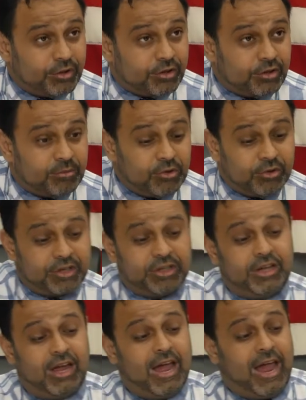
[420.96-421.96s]
with the
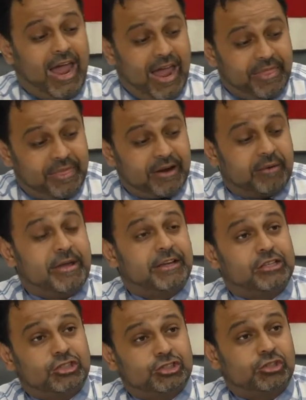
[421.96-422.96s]
community. And they are
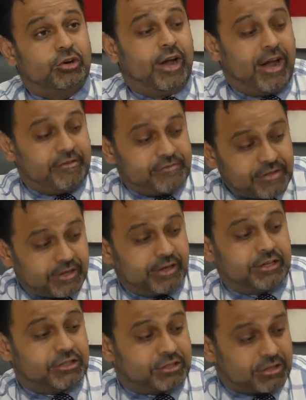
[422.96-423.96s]
making sure
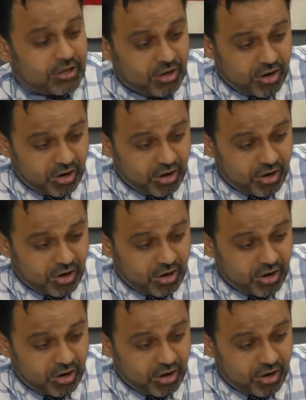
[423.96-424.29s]
everything is